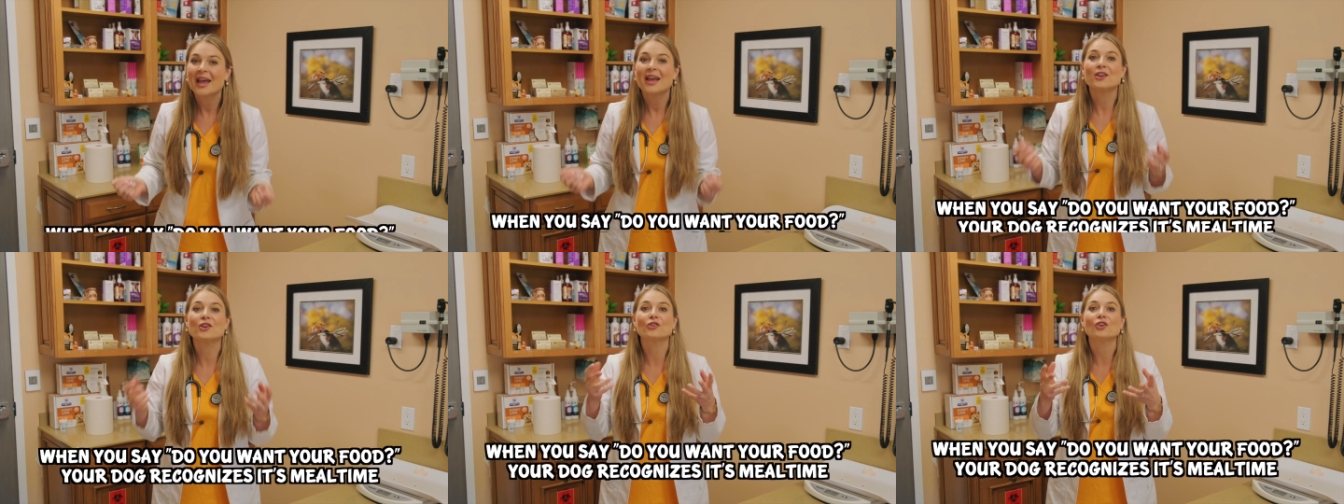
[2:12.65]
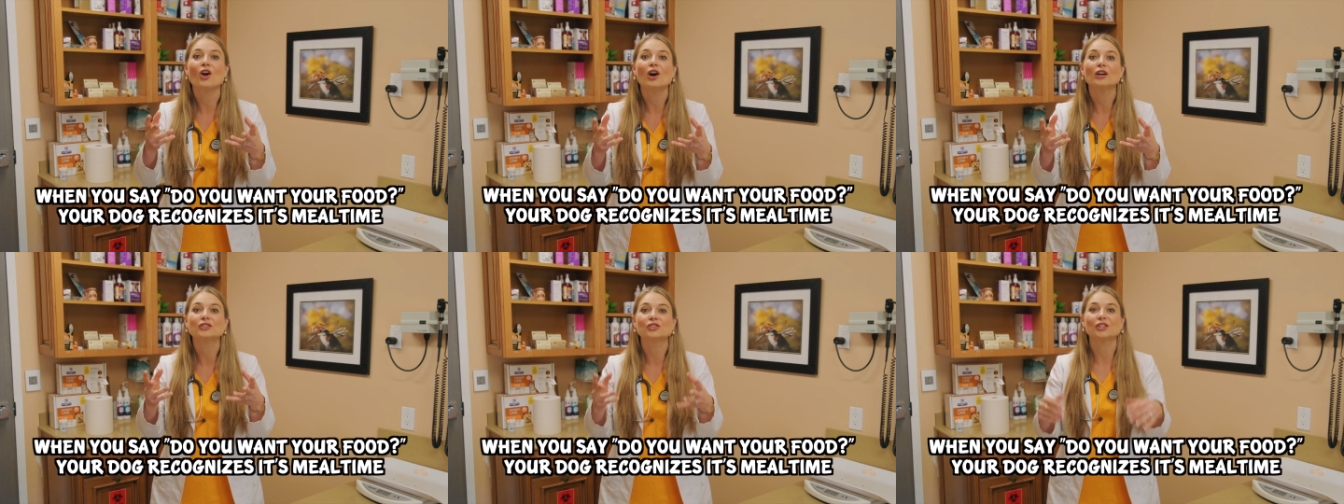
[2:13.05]
Your
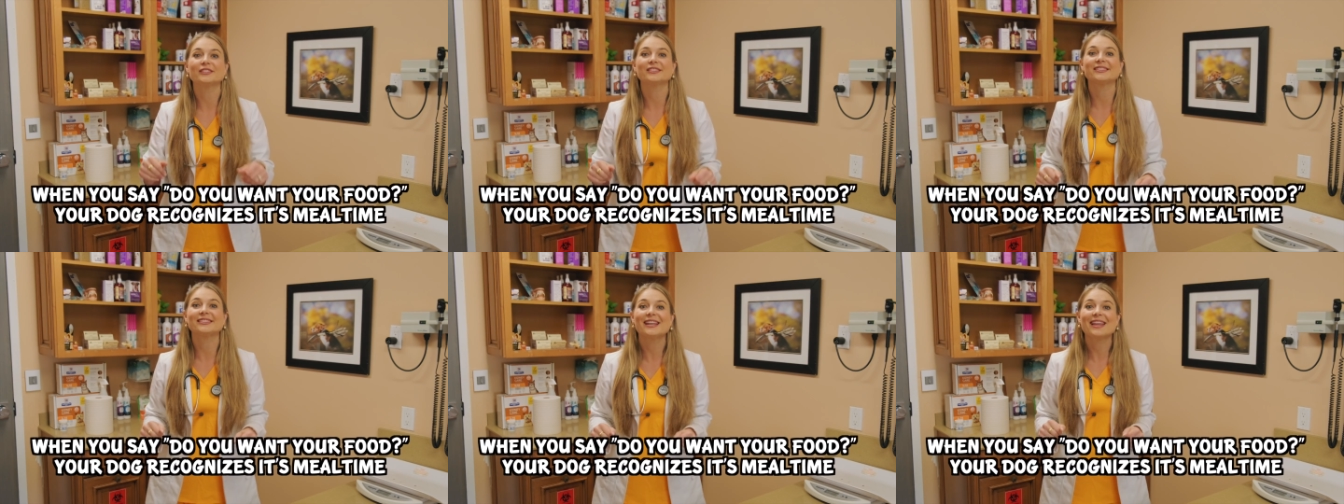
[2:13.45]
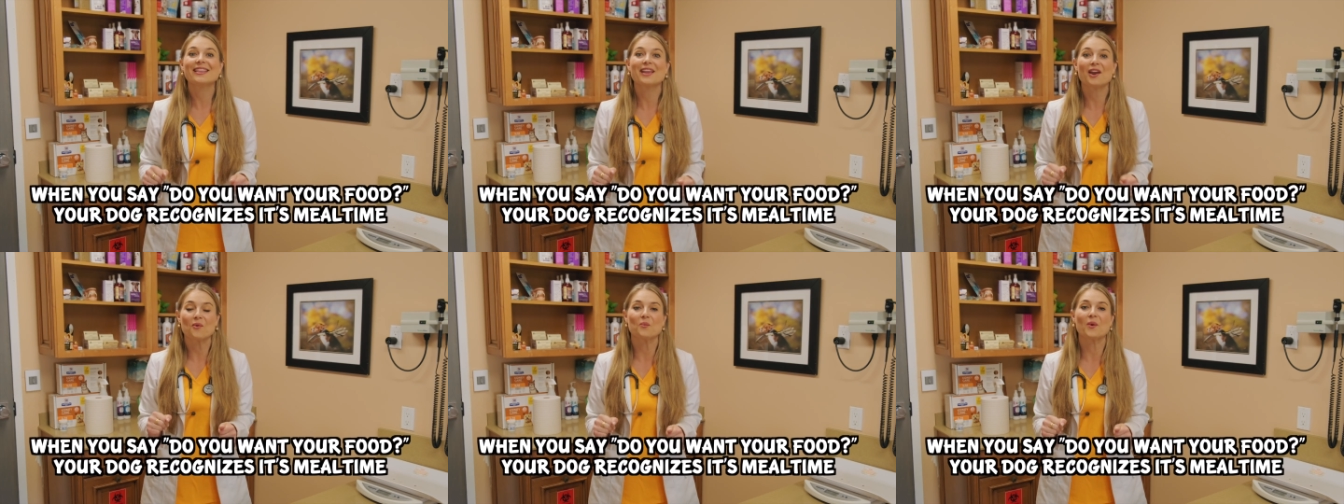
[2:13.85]
dog starts sitting
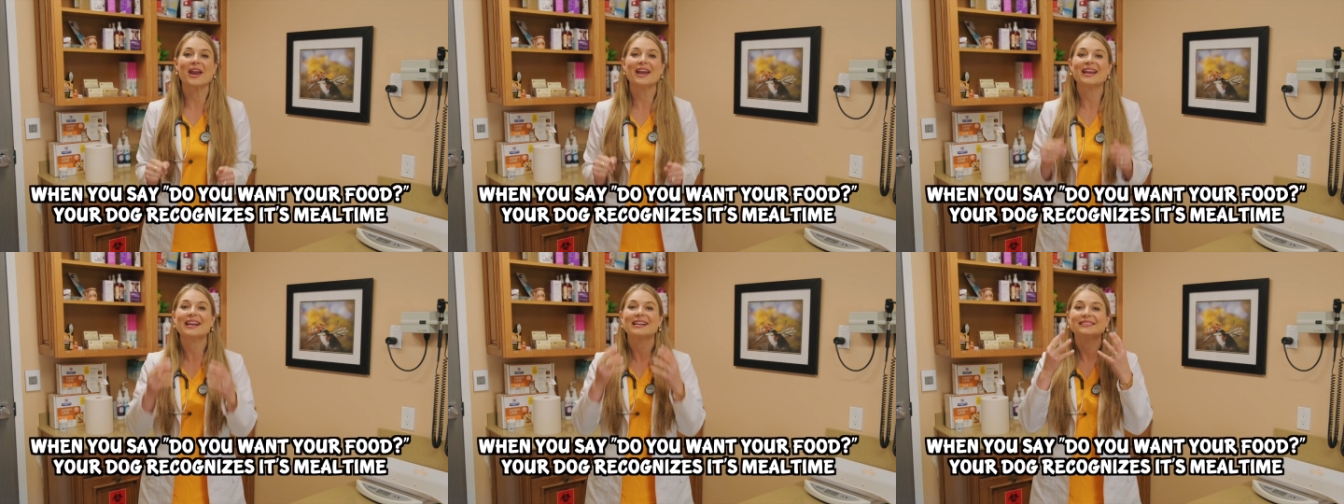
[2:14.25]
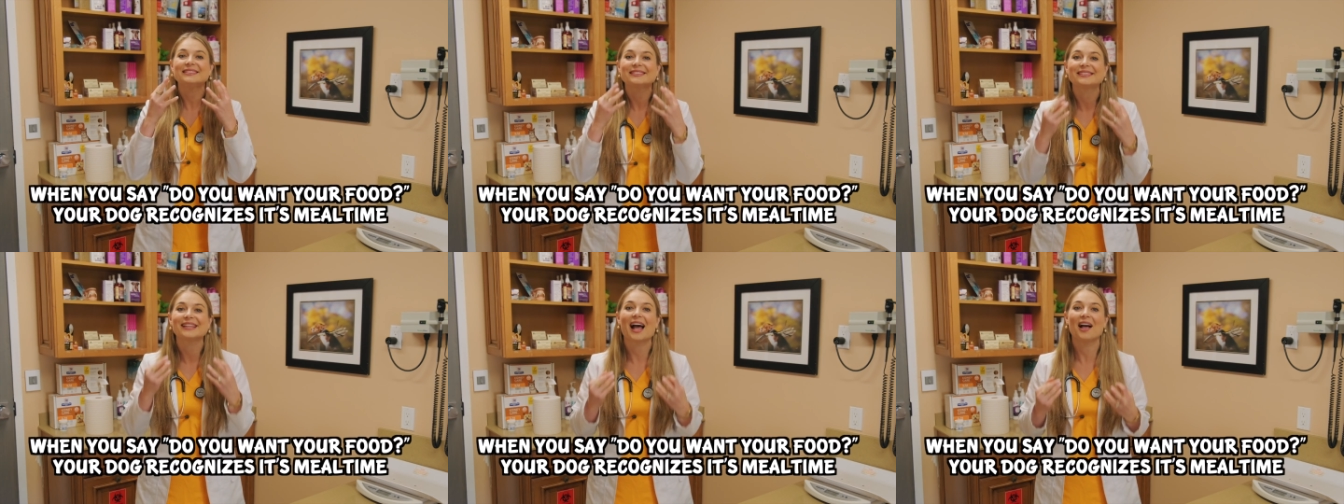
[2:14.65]
there waiting and
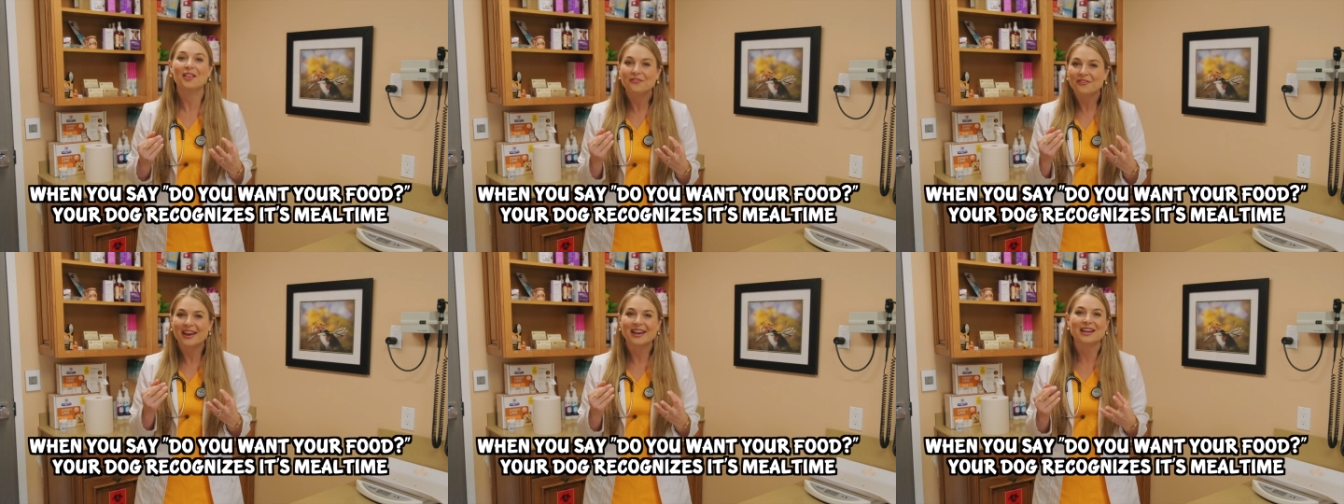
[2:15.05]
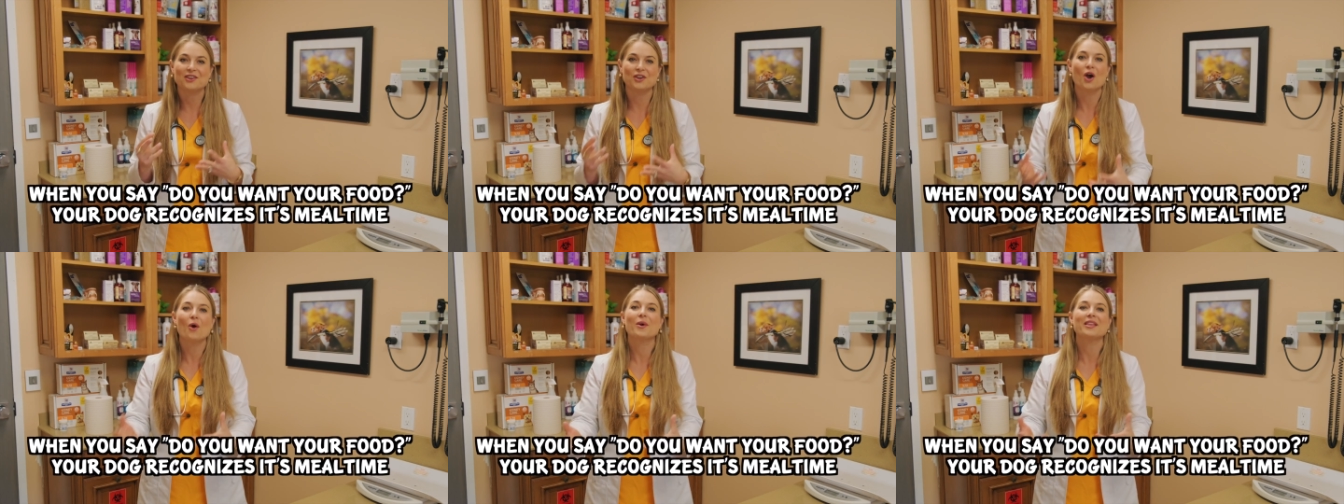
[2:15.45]
salivating
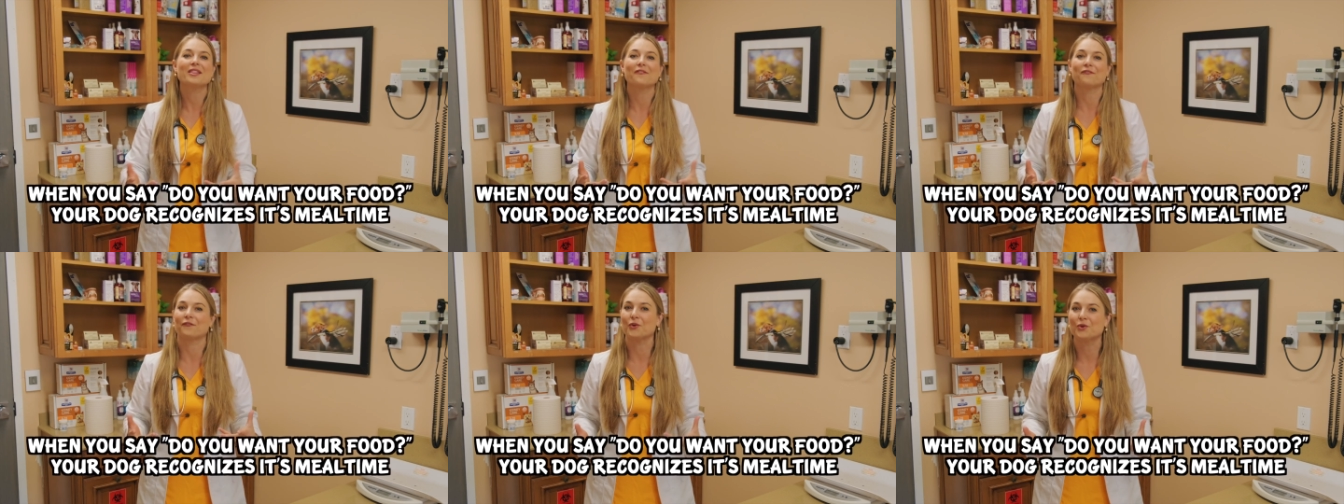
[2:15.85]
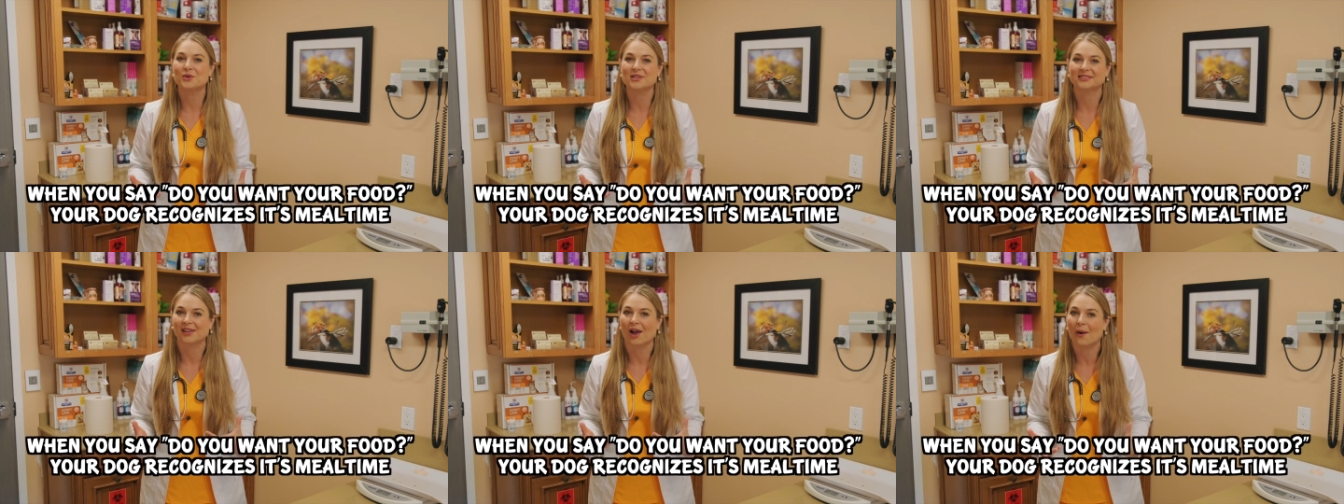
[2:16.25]
knowing the food
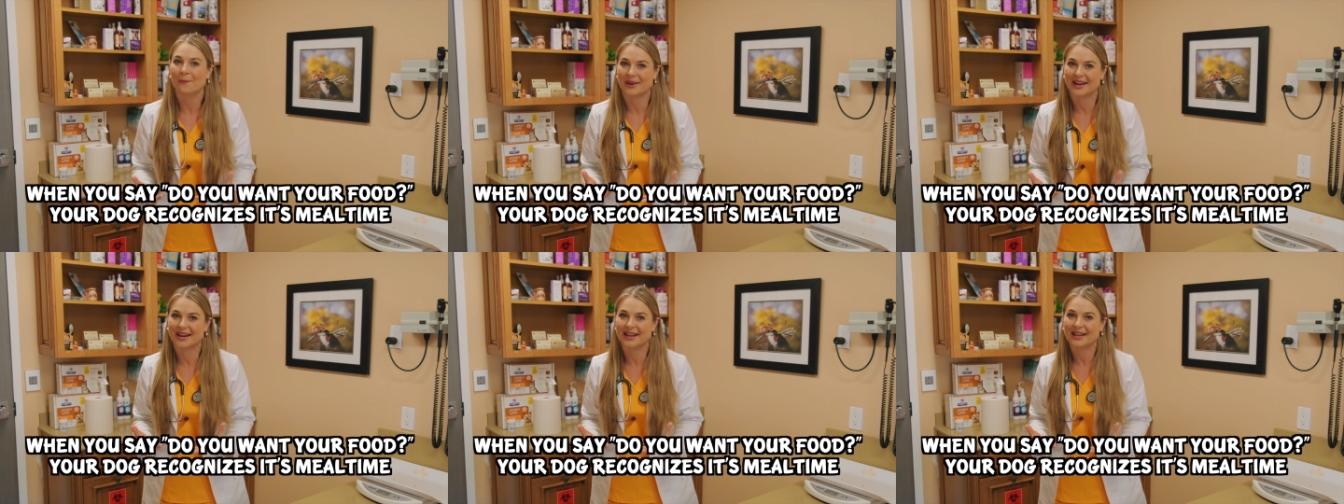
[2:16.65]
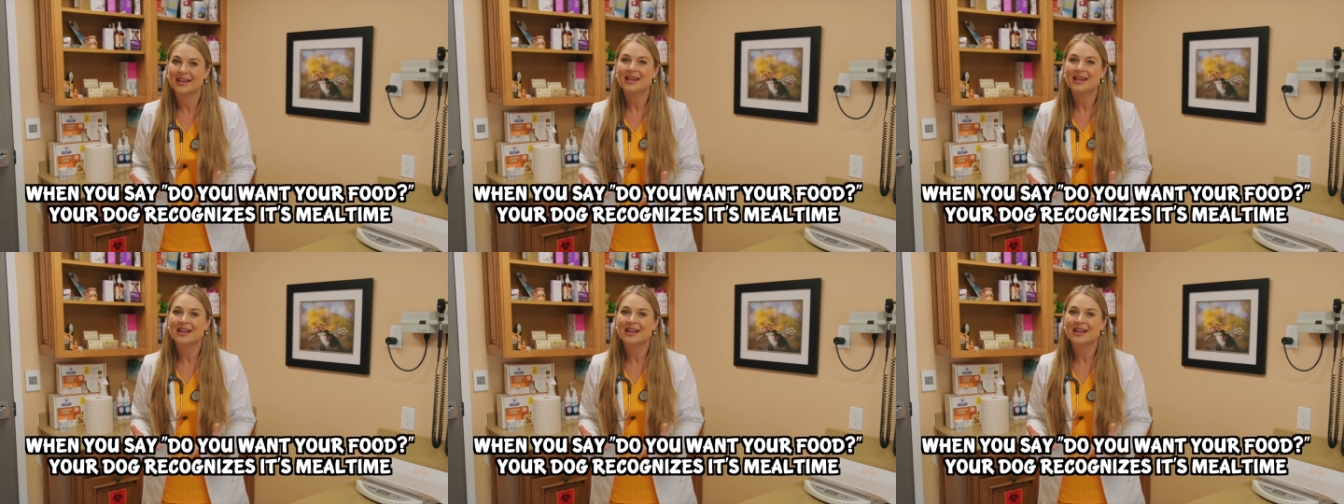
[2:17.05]
is coming.